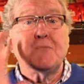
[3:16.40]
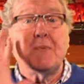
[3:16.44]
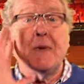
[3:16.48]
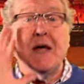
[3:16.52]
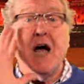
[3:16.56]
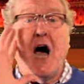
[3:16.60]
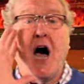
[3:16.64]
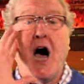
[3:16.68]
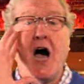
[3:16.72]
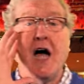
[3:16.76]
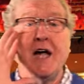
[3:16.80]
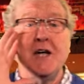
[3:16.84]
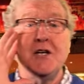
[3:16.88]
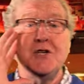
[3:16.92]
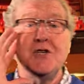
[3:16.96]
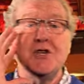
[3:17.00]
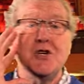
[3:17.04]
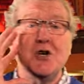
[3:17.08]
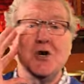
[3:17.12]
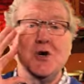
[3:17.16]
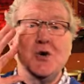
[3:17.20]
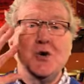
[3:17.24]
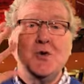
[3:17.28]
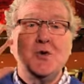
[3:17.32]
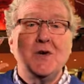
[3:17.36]
behind
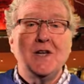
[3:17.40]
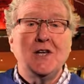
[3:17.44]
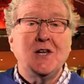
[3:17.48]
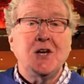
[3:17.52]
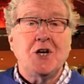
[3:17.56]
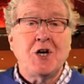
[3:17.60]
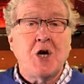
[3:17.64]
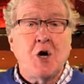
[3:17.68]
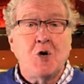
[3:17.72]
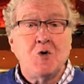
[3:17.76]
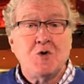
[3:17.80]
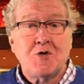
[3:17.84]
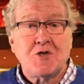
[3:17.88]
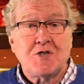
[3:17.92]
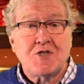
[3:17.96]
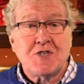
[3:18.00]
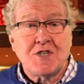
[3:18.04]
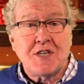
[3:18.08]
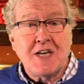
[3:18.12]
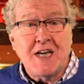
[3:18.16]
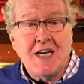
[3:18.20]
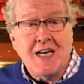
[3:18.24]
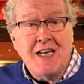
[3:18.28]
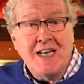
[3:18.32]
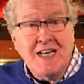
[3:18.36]
you in the ghost
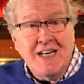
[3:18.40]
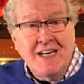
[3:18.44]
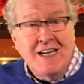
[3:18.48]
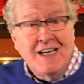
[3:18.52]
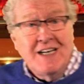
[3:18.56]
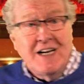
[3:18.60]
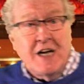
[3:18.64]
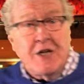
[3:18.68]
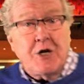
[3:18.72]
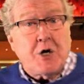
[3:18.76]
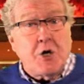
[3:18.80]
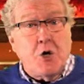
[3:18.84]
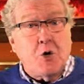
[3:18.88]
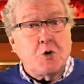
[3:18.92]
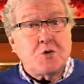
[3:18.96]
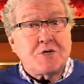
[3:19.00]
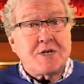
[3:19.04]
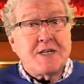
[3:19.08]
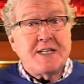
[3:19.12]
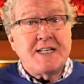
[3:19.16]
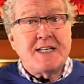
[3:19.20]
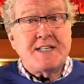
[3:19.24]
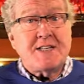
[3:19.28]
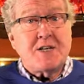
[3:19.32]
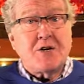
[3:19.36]
scene. You can
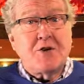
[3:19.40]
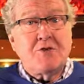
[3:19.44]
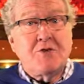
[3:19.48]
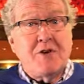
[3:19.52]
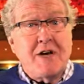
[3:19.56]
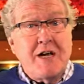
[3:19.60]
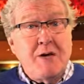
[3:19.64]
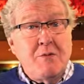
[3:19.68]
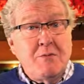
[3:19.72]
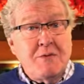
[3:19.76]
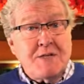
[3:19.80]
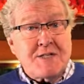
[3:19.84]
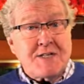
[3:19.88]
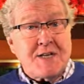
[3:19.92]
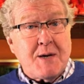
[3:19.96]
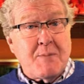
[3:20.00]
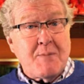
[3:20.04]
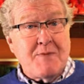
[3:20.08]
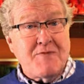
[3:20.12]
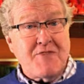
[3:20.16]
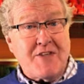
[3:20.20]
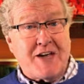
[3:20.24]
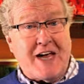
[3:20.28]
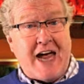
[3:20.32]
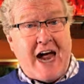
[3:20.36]
also disagree with some
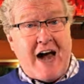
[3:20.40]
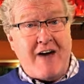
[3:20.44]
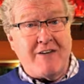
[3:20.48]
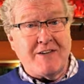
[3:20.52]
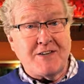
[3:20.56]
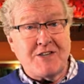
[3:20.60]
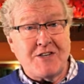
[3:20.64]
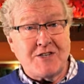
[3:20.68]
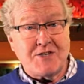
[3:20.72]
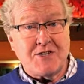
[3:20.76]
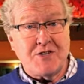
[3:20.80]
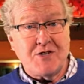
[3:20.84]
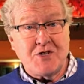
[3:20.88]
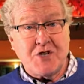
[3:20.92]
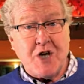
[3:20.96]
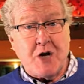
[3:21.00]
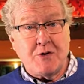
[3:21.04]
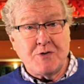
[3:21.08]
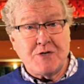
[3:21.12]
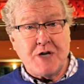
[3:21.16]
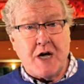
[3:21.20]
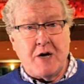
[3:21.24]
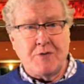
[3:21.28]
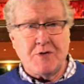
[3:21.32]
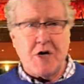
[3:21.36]
of the characters and
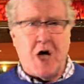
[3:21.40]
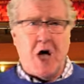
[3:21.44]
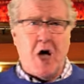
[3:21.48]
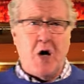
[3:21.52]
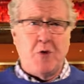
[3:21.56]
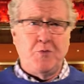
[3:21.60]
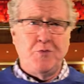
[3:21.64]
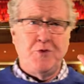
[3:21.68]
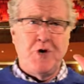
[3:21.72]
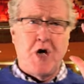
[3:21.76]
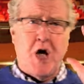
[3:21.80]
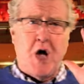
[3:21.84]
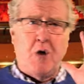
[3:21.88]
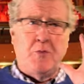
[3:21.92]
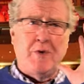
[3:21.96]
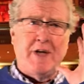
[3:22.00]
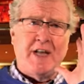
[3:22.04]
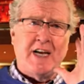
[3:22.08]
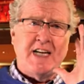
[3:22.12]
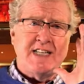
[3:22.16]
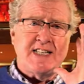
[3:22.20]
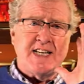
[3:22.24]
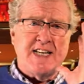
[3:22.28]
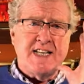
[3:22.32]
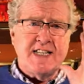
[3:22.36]
shout out, oh no,
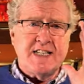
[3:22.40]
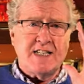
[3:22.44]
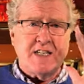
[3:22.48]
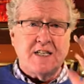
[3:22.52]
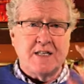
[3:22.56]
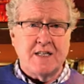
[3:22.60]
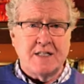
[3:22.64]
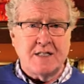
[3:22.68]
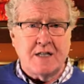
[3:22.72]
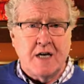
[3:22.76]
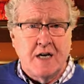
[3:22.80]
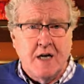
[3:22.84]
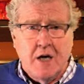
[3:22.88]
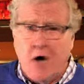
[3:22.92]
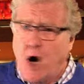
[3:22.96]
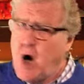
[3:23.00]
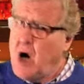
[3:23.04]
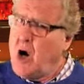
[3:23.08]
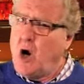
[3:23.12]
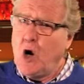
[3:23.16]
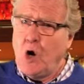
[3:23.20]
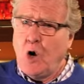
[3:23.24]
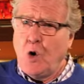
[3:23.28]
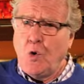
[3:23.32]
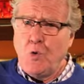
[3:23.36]
it isn't, and
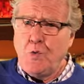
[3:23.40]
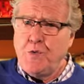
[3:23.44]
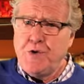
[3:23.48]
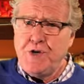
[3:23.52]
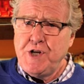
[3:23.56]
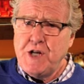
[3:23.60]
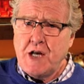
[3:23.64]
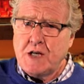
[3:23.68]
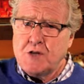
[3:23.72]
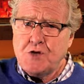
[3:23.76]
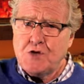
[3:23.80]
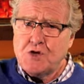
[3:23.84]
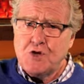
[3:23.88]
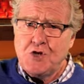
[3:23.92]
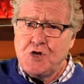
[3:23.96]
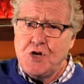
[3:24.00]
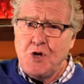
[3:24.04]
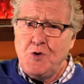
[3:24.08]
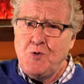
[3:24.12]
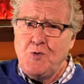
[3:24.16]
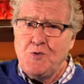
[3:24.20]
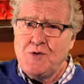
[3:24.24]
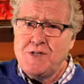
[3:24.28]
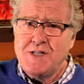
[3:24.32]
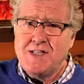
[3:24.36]
oh yes,
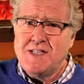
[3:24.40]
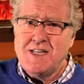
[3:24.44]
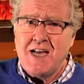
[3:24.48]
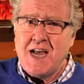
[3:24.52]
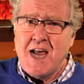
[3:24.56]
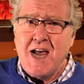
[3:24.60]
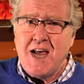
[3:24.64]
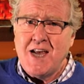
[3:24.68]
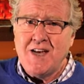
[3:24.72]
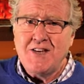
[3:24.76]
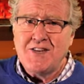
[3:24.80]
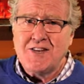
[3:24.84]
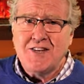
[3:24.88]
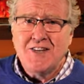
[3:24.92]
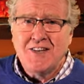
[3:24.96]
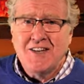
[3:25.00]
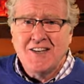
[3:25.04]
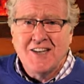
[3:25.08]
you did.